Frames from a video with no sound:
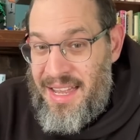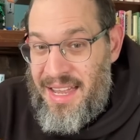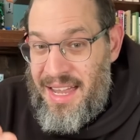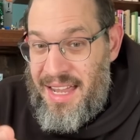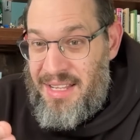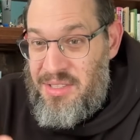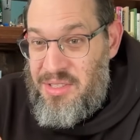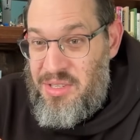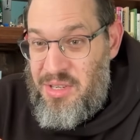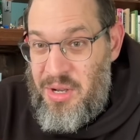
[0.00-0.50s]

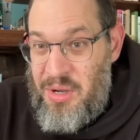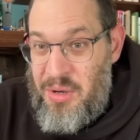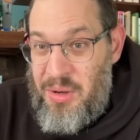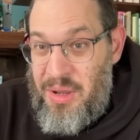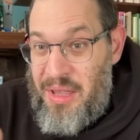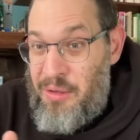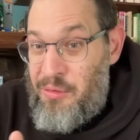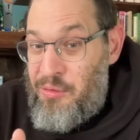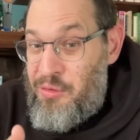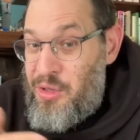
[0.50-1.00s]
And so
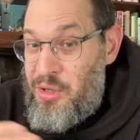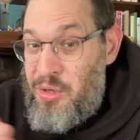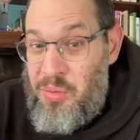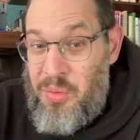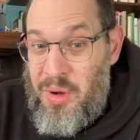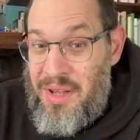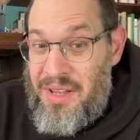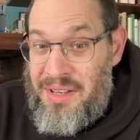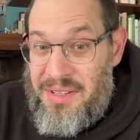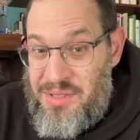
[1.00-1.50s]
if you
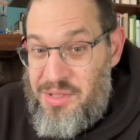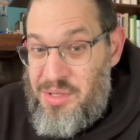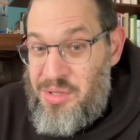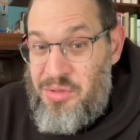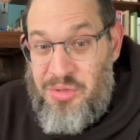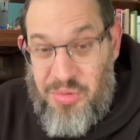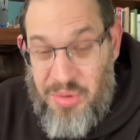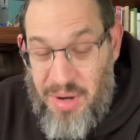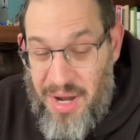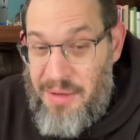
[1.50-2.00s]
want to
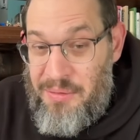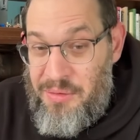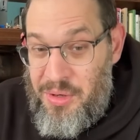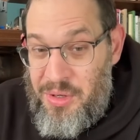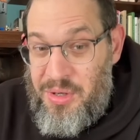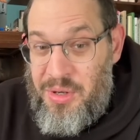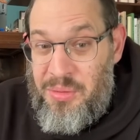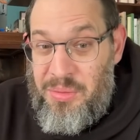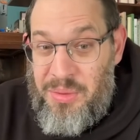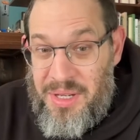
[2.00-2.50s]
drive
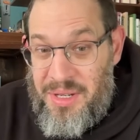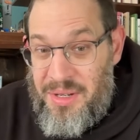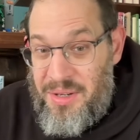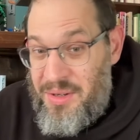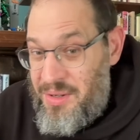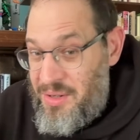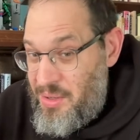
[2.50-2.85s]
your career,